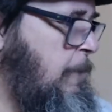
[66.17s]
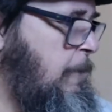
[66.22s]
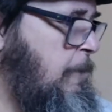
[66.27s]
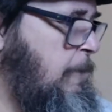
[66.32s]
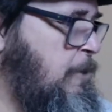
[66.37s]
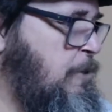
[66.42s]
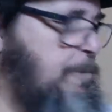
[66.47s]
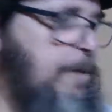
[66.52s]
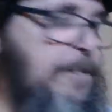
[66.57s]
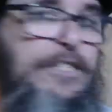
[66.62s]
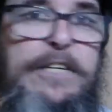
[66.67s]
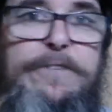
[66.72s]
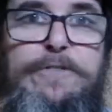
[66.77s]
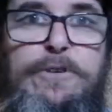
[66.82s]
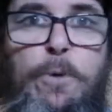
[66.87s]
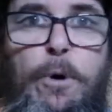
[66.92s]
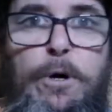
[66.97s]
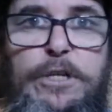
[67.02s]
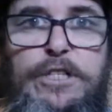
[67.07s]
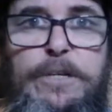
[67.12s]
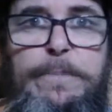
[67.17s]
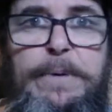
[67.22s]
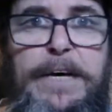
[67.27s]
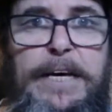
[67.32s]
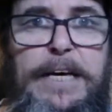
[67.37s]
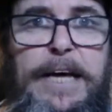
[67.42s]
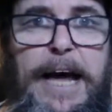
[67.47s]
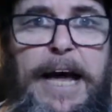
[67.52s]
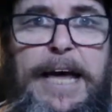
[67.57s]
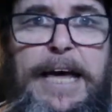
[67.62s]
Especially if you want it to
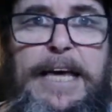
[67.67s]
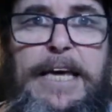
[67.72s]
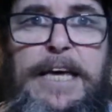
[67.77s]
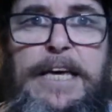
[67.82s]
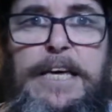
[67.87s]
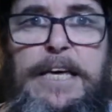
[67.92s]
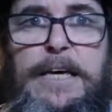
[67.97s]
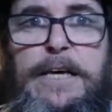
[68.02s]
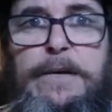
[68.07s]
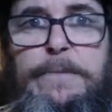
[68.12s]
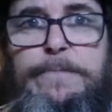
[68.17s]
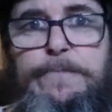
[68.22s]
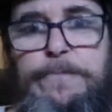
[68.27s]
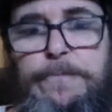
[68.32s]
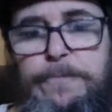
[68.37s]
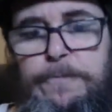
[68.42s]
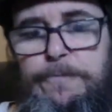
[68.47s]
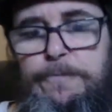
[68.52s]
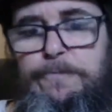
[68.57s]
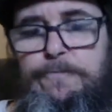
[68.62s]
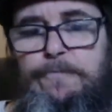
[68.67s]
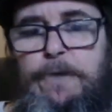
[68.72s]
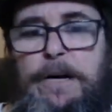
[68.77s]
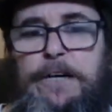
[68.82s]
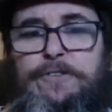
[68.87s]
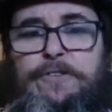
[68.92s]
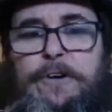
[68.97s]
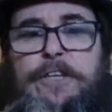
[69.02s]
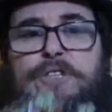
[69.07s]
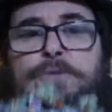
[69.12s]
be a
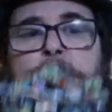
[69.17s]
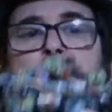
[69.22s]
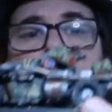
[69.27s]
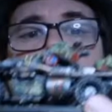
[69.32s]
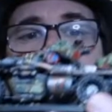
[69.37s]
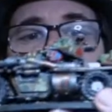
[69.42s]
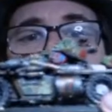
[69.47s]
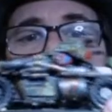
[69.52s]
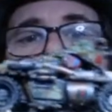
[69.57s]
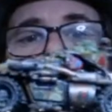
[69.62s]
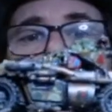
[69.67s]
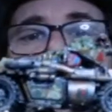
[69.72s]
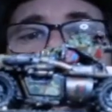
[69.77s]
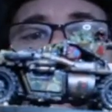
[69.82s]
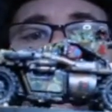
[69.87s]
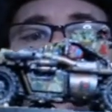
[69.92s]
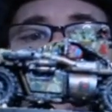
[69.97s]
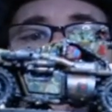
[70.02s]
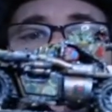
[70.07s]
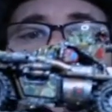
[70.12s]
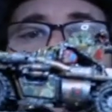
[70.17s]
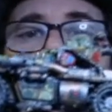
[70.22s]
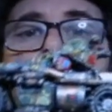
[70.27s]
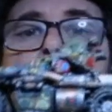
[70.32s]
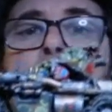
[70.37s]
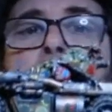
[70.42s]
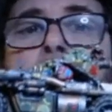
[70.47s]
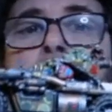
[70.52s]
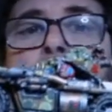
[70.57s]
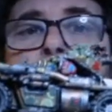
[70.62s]
Rukkatruk Squigbuggy like this.
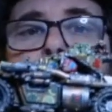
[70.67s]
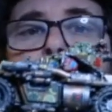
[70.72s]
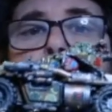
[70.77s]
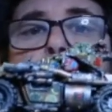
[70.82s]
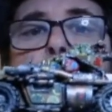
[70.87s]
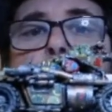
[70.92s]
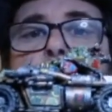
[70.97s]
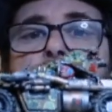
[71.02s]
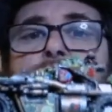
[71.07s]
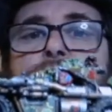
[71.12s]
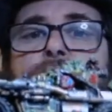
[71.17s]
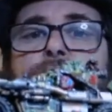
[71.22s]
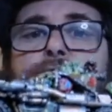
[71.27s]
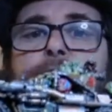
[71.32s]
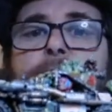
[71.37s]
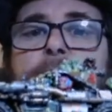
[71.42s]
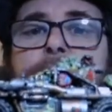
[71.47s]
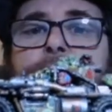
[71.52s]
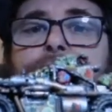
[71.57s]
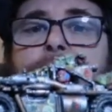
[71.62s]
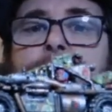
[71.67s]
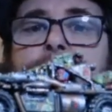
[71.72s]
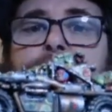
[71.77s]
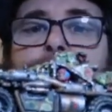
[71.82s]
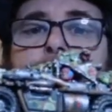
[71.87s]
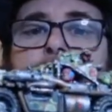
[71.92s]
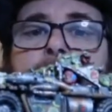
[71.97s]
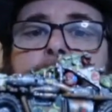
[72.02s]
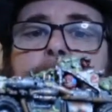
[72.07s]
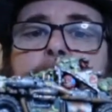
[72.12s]
So what does a Rukkatruk
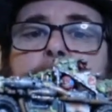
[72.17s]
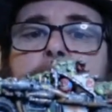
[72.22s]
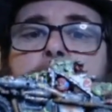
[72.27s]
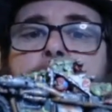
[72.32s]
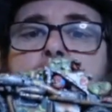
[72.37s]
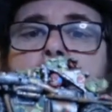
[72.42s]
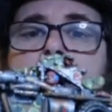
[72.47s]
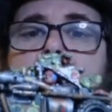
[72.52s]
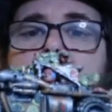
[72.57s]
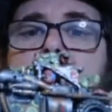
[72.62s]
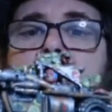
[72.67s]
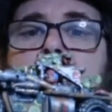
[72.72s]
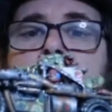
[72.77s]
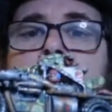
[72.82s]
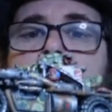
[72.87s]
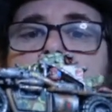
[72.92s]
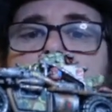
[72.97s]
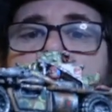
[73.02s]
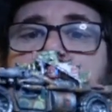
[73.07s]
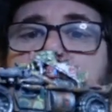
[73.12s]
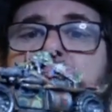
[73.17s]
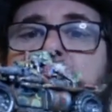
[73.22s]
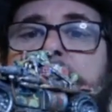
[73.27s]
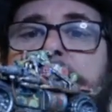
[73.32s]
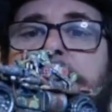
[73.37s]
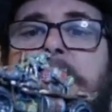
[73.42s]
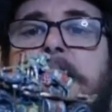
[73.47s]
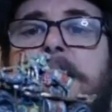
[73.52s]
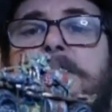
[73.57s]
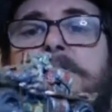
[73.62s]
Squigbuggy have?
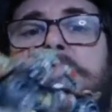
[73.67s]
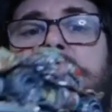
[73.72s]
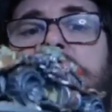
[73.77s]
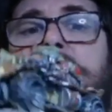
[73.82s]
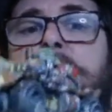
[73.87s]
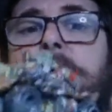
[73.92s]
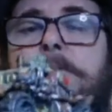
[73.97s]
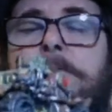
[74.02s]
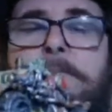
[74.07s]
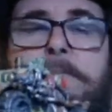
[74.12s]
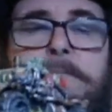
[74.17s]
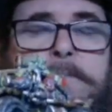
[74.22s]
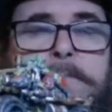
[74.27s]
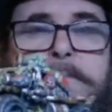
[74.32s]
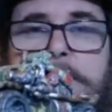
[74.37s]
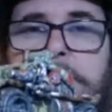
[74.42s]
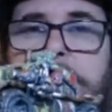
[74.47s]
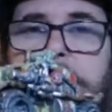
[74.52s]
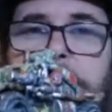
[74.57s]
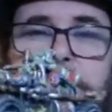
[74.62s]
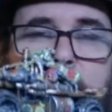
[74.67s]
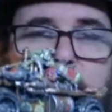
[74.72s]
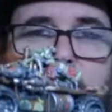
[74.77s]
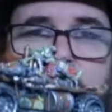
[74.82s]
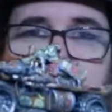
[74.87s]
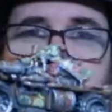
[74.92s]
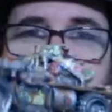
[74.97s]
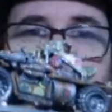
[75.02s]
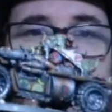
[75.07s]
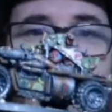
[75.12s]
And
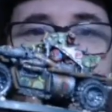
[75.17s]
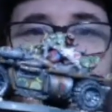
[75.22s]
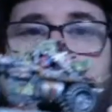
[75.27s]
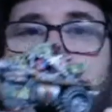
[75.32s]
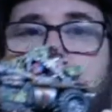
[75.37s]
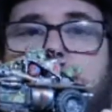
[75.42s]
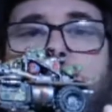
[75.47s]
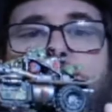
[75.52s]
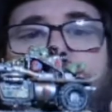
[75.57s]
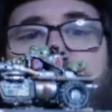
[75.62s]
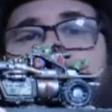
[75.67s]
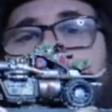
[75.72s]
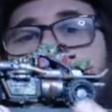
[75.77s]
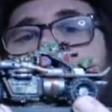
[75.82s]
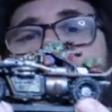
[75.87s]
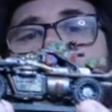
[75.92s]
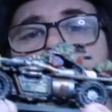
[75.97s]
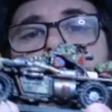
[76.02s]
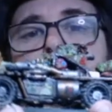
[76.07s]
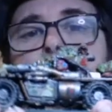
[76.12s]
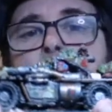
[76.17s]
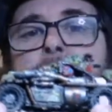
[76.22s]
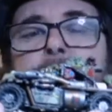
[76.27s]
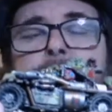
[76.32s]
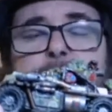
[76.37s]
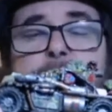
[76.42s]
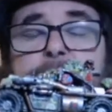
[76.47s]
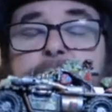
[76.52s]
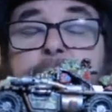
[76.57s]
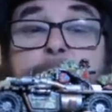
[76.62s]
I know that most of you people will know this,
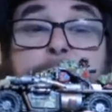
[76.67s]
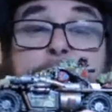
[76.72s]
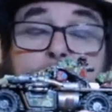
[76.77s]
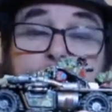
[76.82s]
but some people